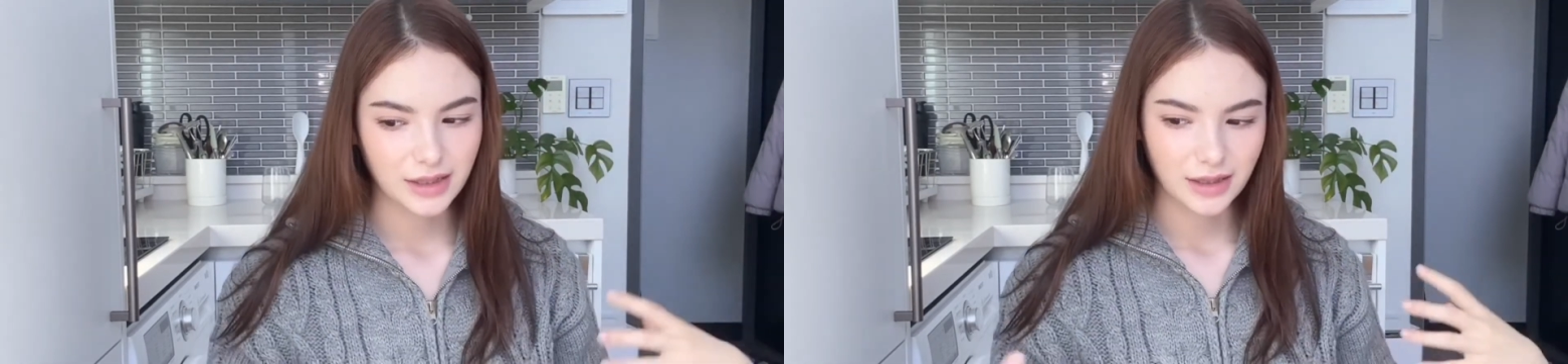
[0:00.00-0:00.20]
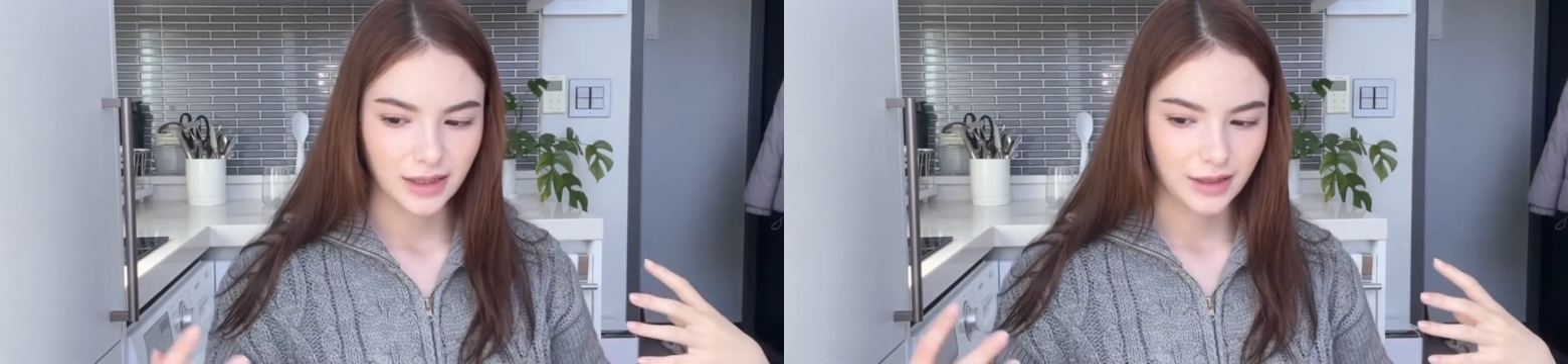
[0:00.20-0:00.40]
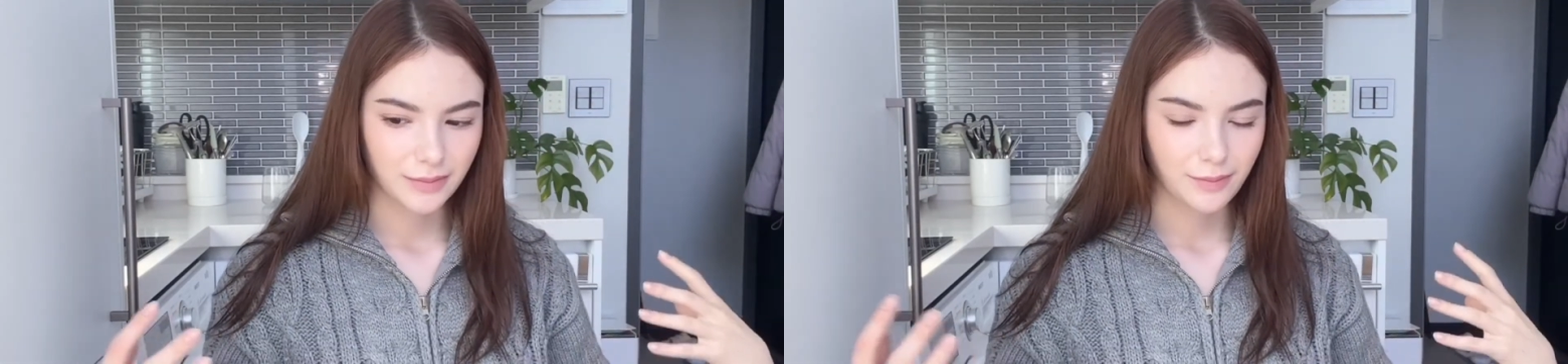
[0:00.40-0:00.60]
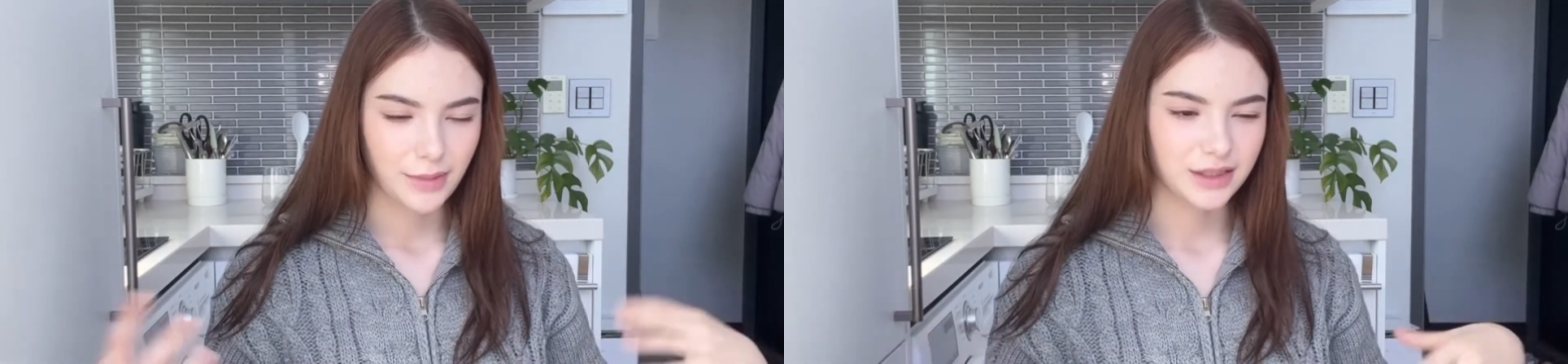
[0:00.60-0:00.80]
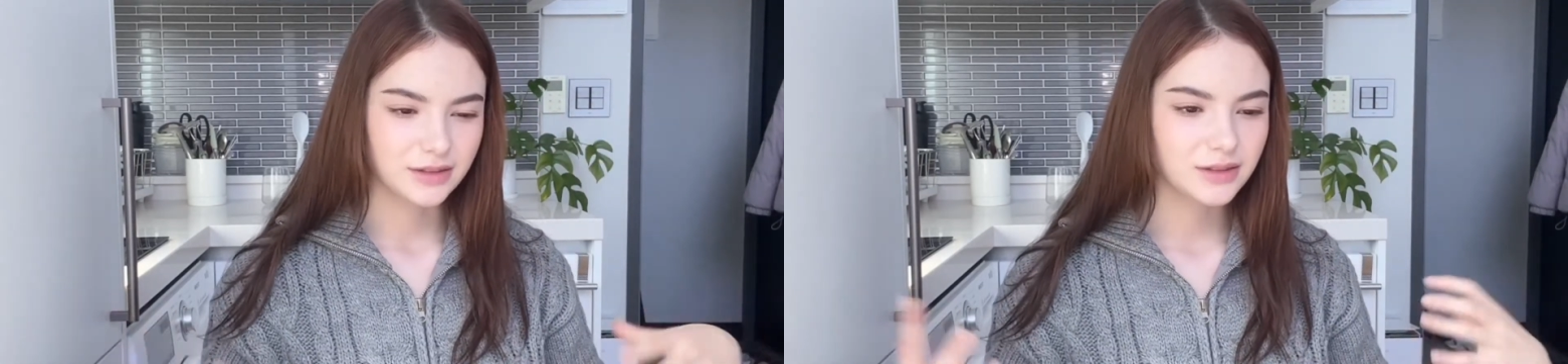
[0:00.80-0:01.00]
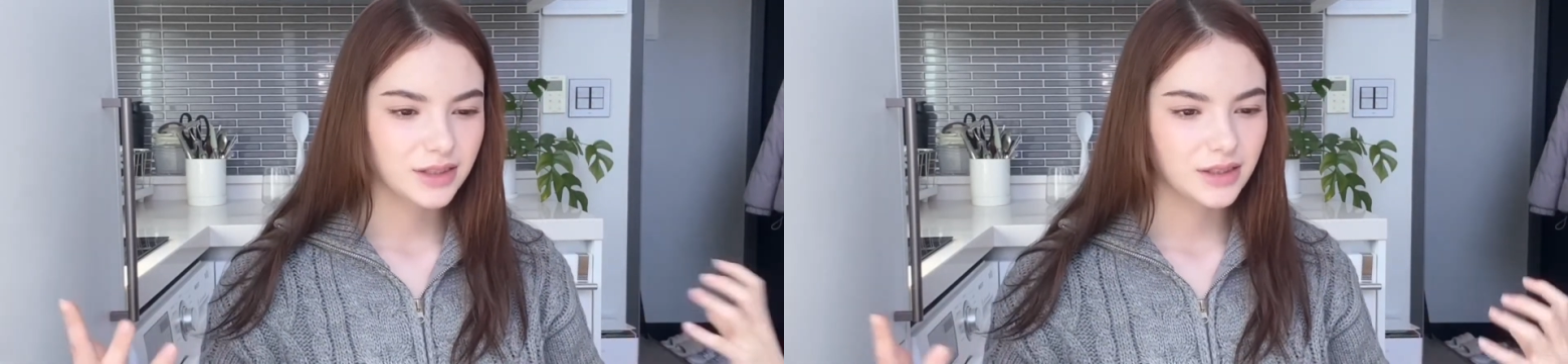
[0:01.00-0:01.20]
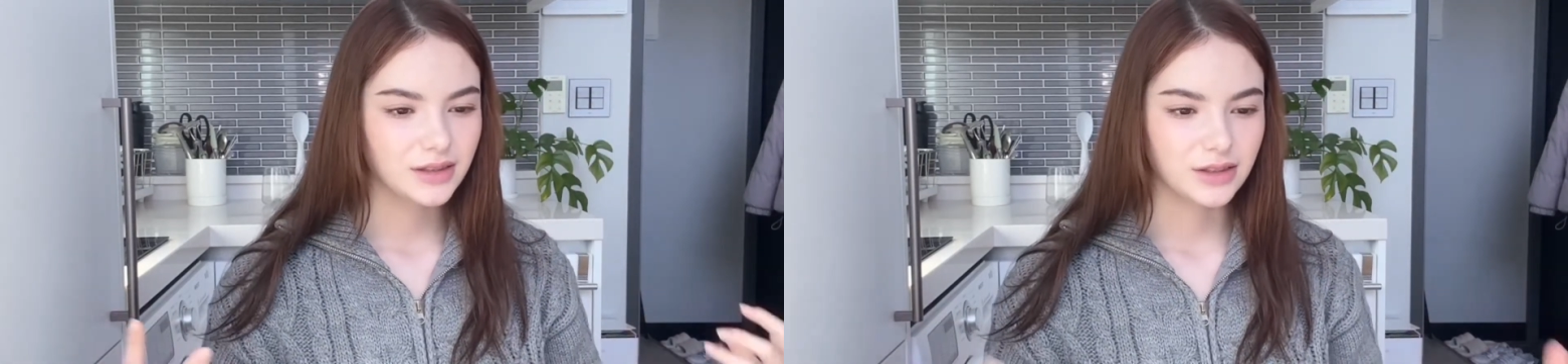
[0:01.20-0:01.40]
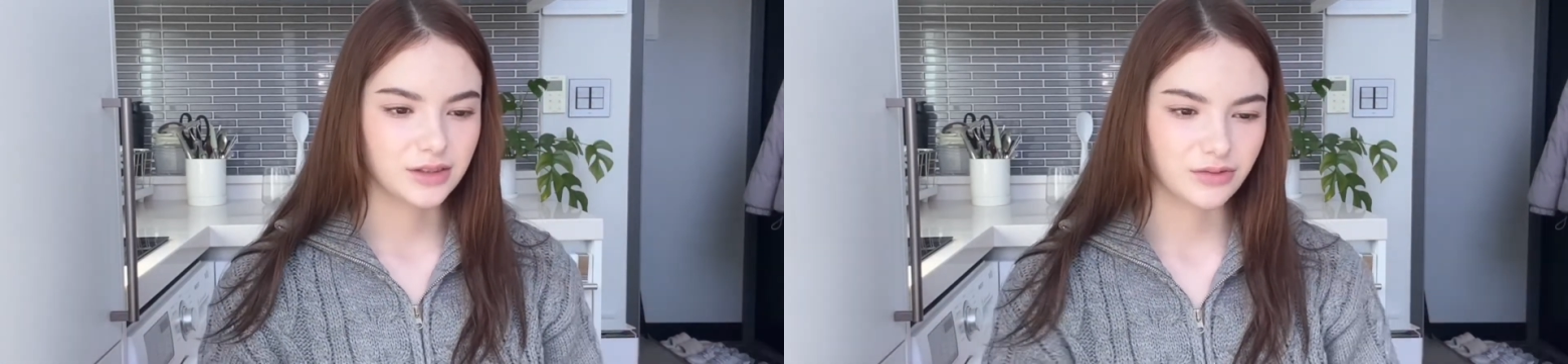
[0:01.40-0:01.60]
like mentally
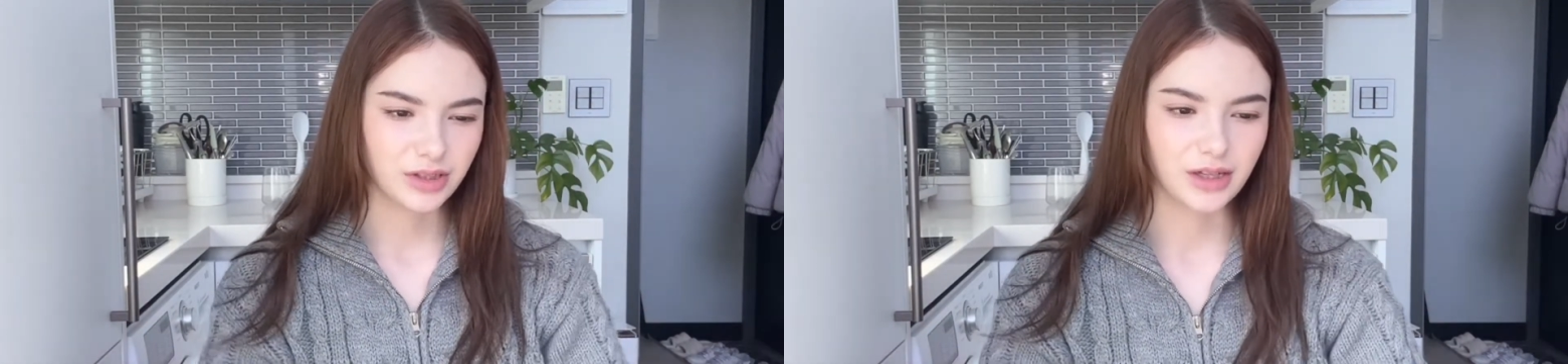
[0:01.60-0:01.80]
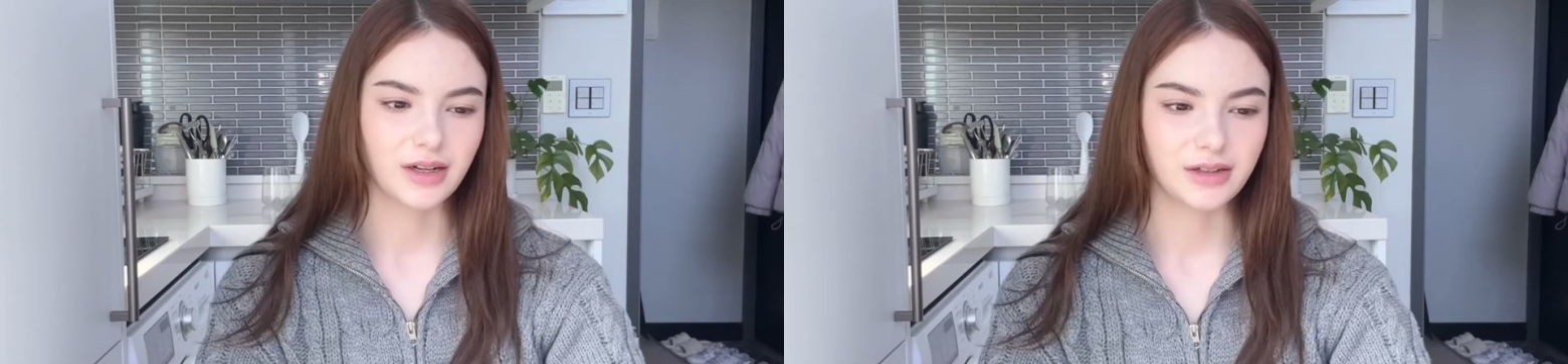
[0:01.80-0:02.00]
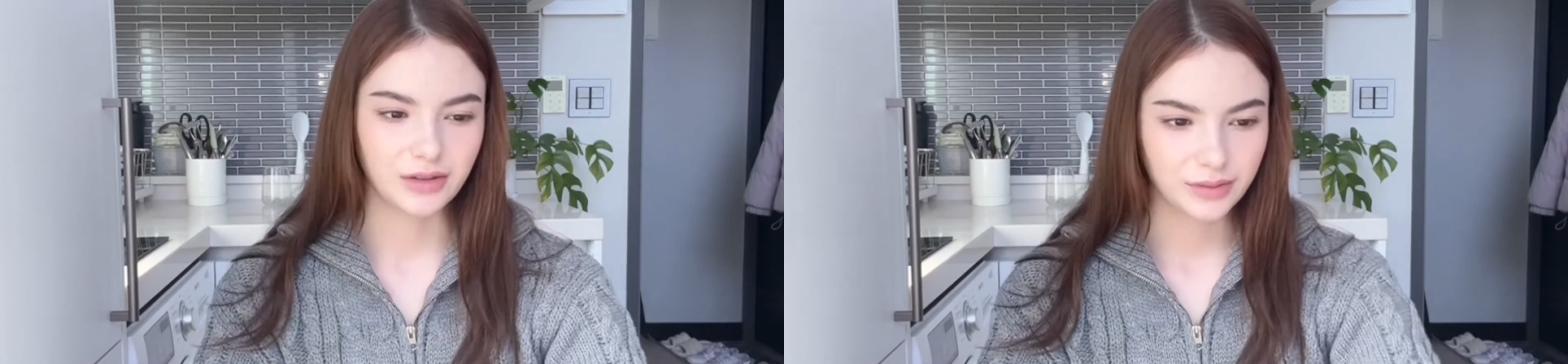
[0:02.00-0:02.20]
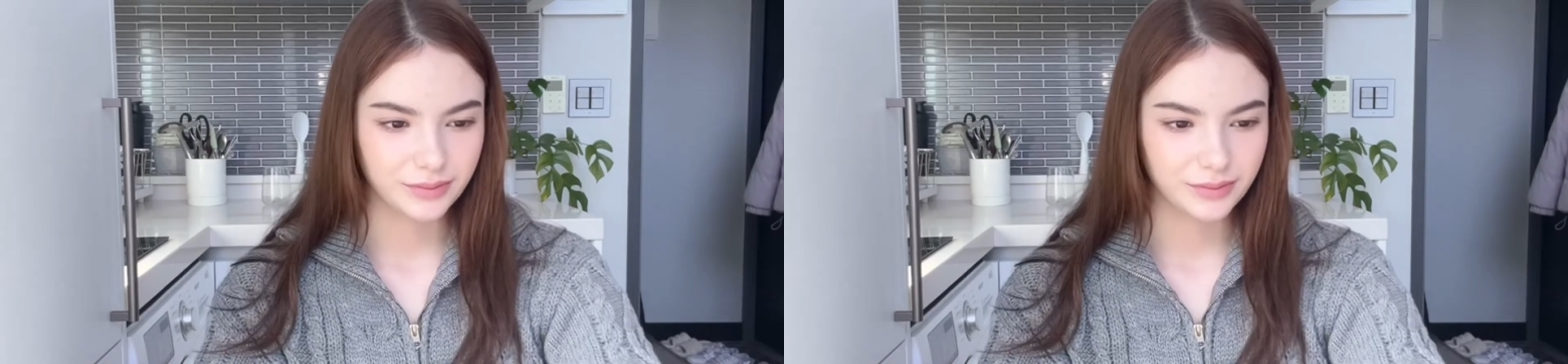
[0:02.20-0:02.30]
it's really hard.